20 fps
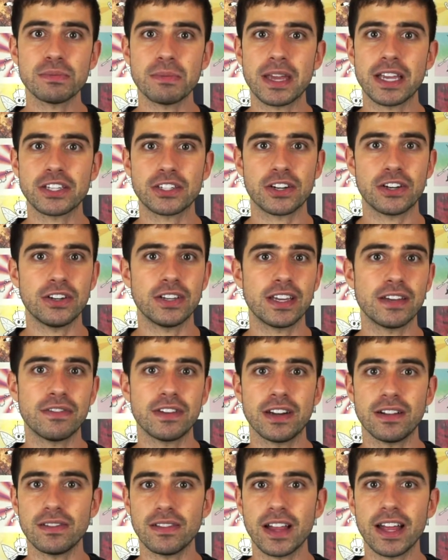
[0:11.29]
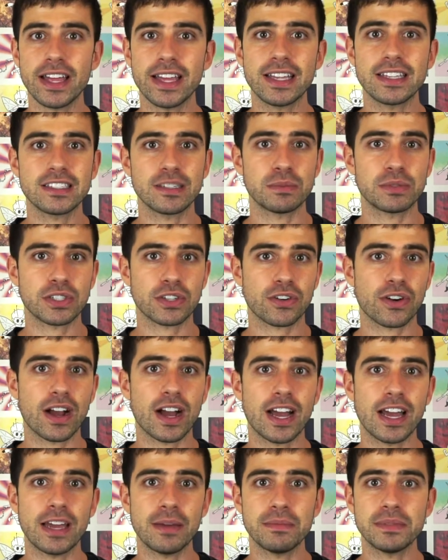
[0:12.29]
make sure you give it a like,
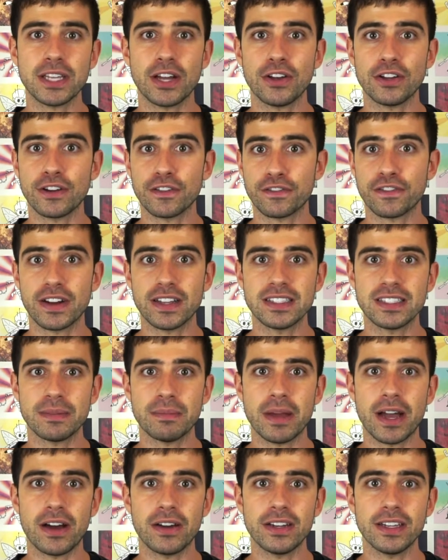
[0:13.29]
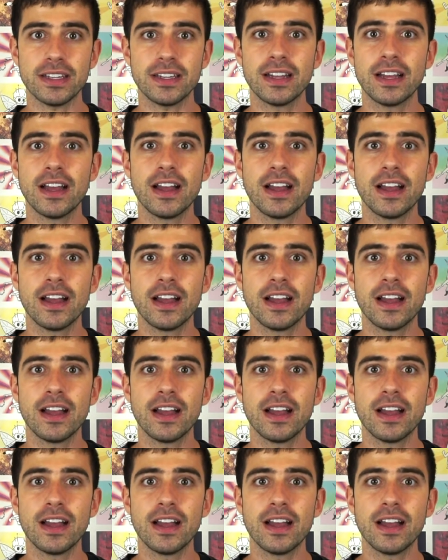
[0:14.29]
subscribe, tell your friends about it.